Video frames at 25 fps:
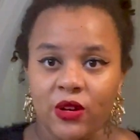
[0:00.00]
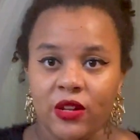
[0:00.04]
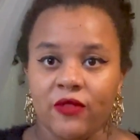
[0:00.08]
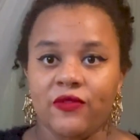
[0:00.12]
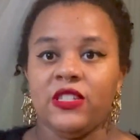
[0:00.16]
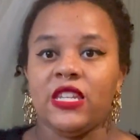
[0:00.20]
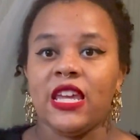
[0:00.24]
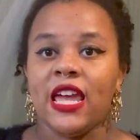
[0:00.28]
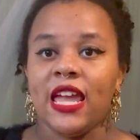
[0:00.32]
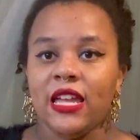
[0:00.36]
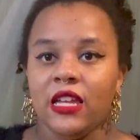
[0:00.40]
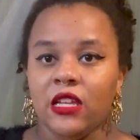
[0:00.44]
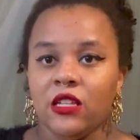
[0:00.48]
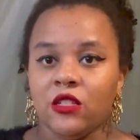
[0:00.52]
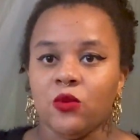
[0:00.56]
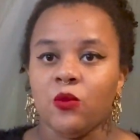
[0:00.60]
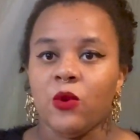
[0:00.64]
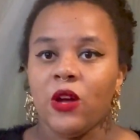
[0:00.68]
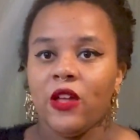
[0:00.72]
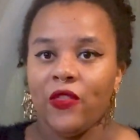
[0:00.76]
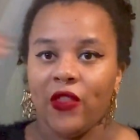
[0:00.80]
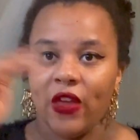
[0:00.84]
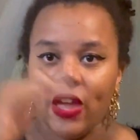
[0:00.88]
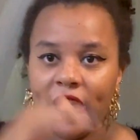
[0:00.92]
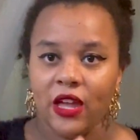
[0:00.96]
of days
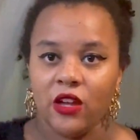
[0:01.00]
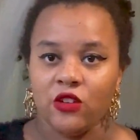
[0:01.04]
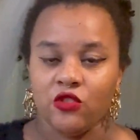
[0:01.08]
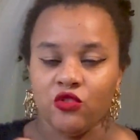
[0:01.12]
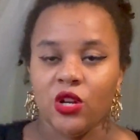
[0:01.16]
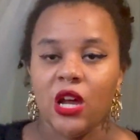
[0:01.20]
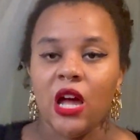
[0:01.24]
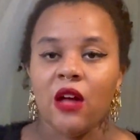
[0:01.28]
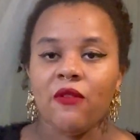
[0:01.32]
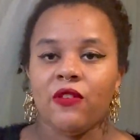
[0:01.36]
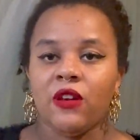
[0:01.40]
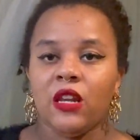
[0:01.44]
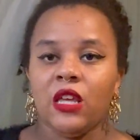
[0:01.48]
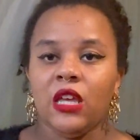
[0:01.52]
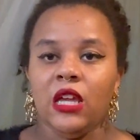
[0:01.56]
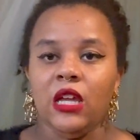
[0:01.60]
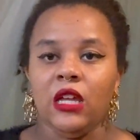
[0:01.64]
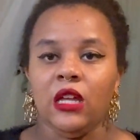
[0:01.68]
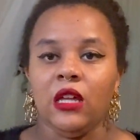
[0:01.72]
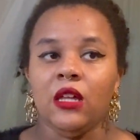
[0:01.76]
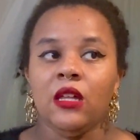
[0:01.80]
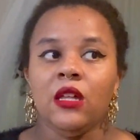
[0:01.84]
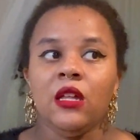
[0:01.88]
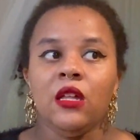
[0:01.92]
where they are traveling